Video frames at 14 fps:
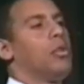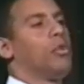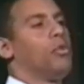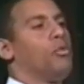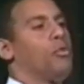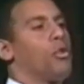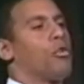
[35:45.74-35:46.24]

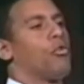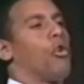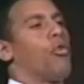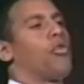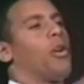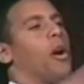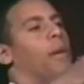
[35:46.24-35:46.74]
for
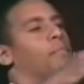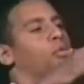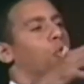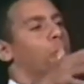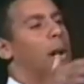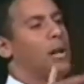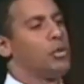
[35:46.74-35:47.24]
growth up
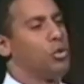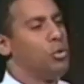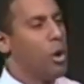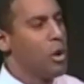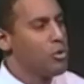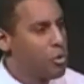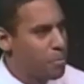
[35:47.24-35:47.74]
to about
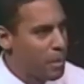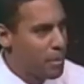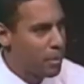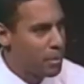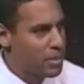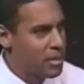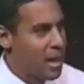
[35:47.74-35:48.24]
200
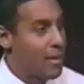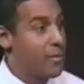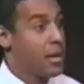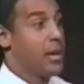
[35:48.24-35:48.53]
people on staff.